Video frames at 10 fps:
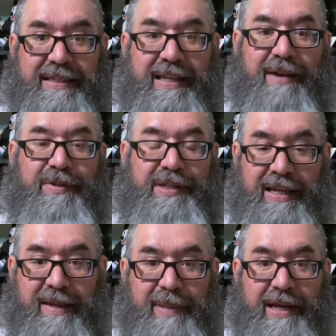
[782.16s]
and I was
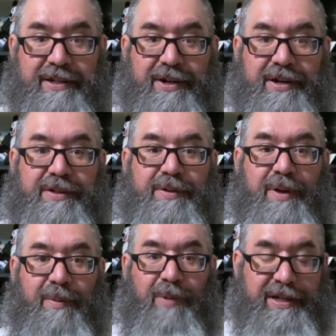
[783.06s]
taking pictures,
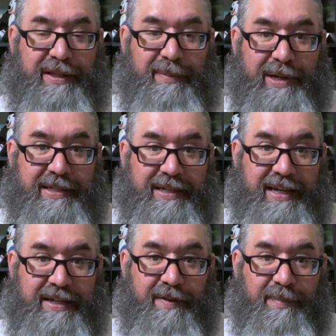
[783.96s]
watching the
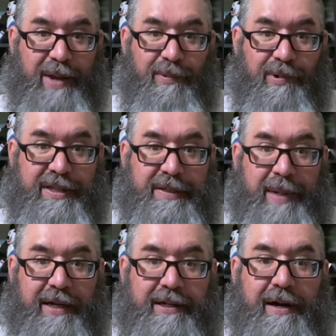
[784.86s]
presentation by Warren
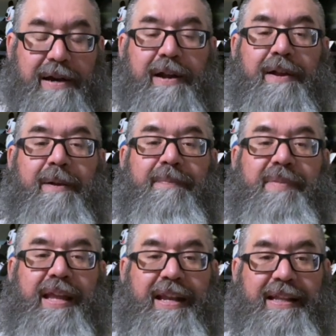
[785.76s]
Spector.
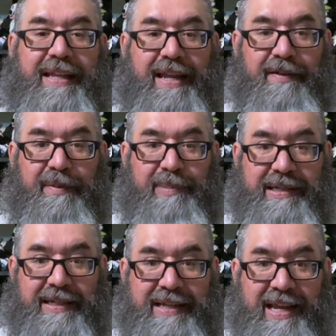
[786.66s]
And at the end of the
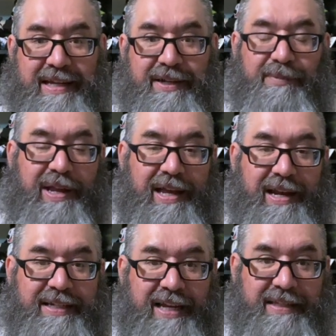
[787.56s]
presentation, we got
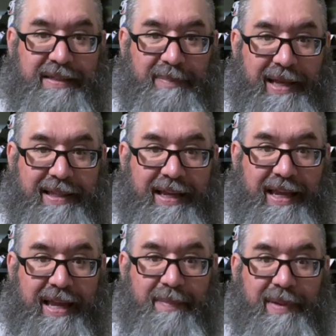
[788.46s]
a chance to play the
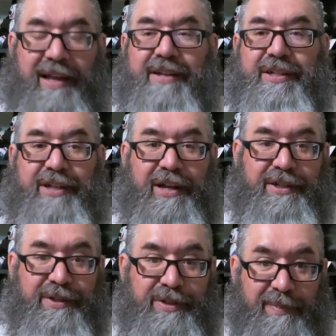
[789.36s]
game. I got to talk
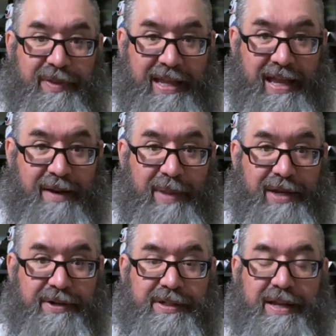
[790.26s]
to some of the
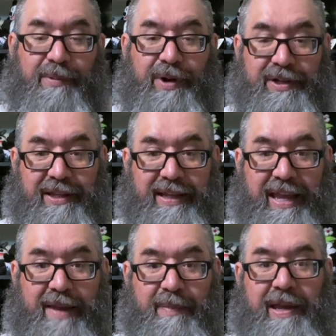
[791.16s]
animators that worked on the
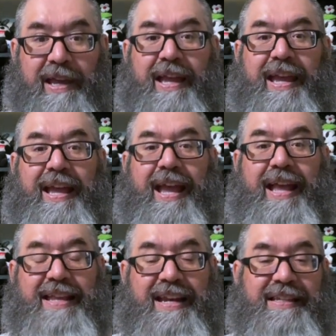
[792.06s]
game.
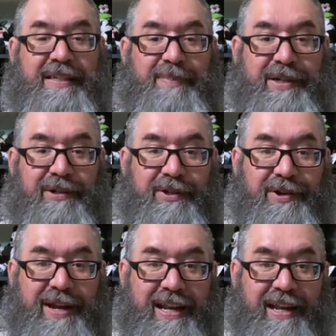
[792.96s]
And then as a special
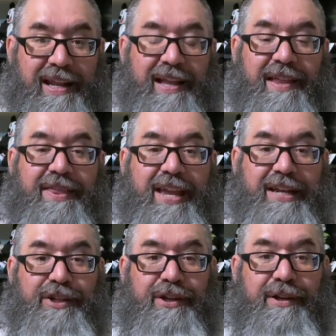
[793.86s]
treat, they
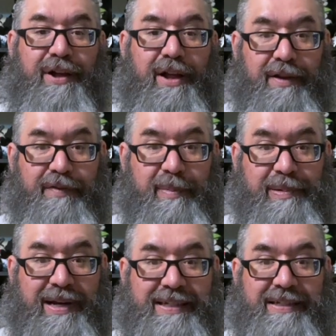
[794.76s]
took all of the
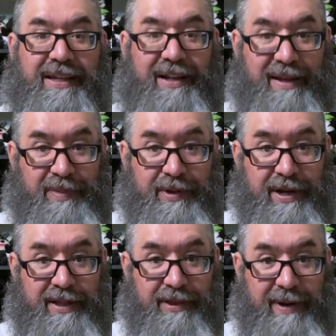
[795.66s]
press to Club
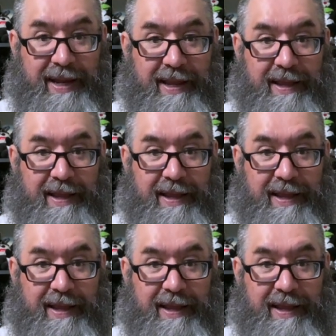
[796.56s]
33.